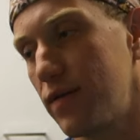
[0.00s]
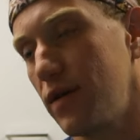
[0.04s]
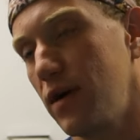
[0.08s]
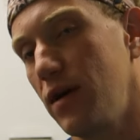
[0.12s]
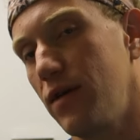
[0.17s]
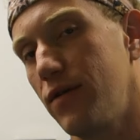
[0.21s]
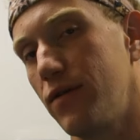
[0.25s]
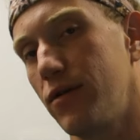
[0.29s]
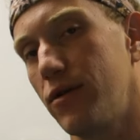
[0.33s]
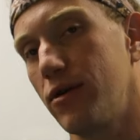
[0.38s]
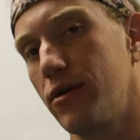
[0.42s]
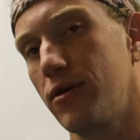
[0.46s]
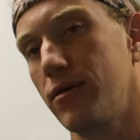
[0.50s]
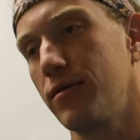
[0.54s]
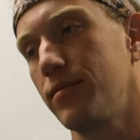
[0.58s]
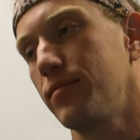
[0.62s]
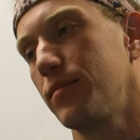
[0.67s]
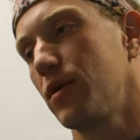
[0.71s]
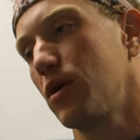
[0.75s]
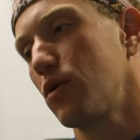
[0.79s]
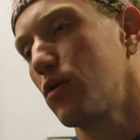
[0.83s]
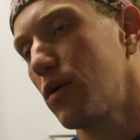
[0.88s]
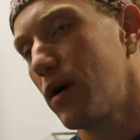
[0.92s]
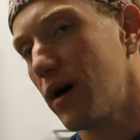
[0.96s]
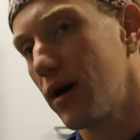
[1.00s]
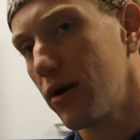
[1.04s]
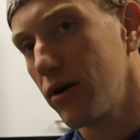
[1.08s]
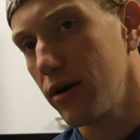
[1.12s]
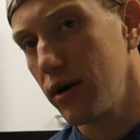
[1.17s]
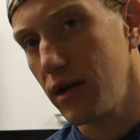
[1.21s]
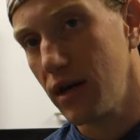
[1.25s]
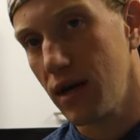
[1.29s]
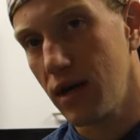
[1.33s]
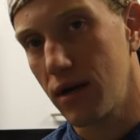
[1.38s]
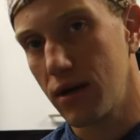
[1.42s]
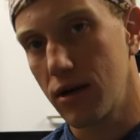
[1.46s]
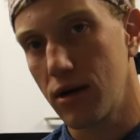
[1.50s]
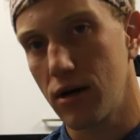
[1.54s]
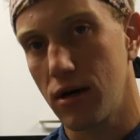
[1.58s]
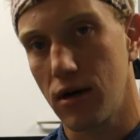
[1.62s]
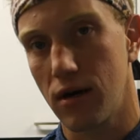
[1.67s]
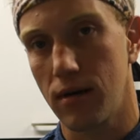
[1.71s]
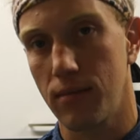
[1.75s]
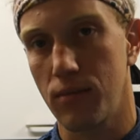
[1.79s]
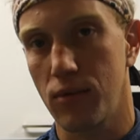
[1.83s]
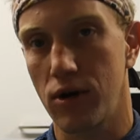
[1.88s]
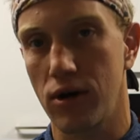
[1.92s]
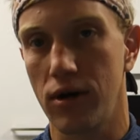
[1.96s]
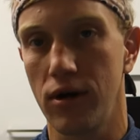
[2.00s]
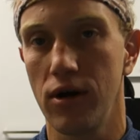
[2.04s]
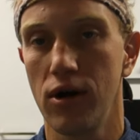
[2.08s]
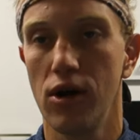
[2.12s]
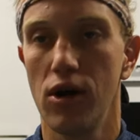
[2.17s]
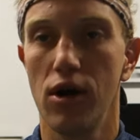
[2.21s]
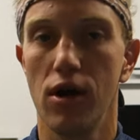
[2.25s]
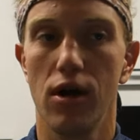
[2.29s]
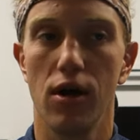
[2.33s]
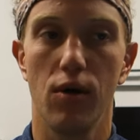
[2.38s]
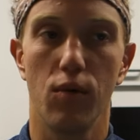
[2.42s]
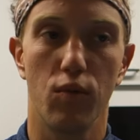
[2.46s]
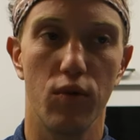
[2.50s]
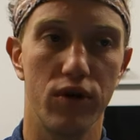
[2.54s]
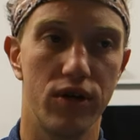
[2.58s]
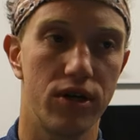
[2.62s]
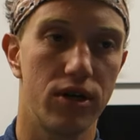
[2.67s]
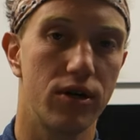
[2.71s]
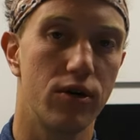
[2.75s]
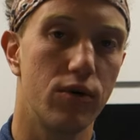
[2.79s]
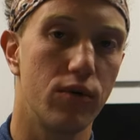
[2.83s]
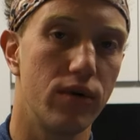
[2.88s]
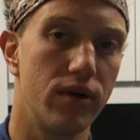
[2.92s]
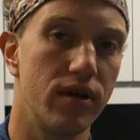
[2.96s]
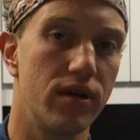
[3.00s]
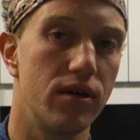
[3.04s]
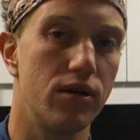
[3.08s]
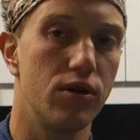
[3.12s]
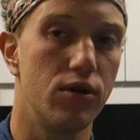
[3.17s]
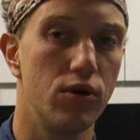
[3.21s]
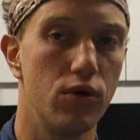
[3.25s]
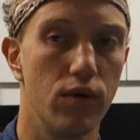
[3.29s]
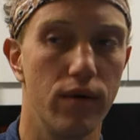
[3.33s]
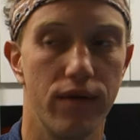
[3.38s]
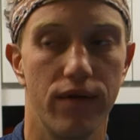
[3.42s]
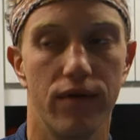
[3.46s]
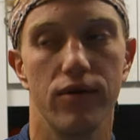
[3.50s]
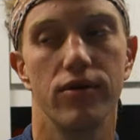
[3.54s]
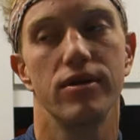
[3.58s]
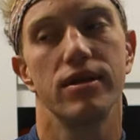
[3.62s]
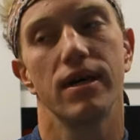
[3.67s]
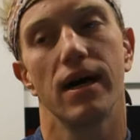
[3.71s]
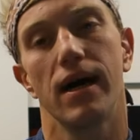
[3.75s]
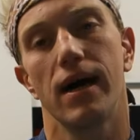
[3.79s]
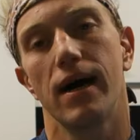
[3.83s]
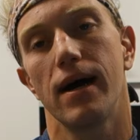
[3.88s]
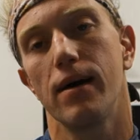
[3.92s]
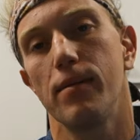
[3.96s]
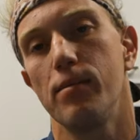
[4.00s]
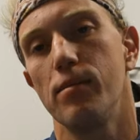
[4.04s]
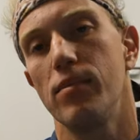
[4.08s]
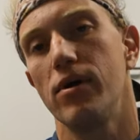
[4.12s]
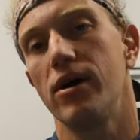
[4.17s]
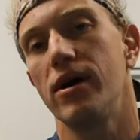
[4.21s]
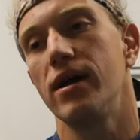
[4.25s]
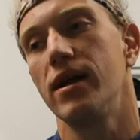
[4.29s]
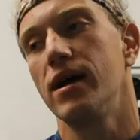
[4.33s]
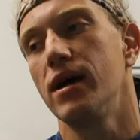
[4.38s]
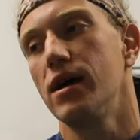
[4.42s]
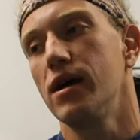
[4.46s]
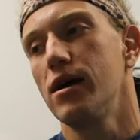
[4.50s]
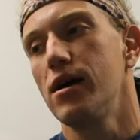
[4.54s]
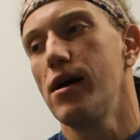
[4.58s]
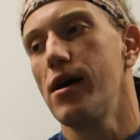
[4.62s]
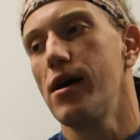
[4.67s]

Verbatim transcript: either acquiring income or what you're going to do with your time. But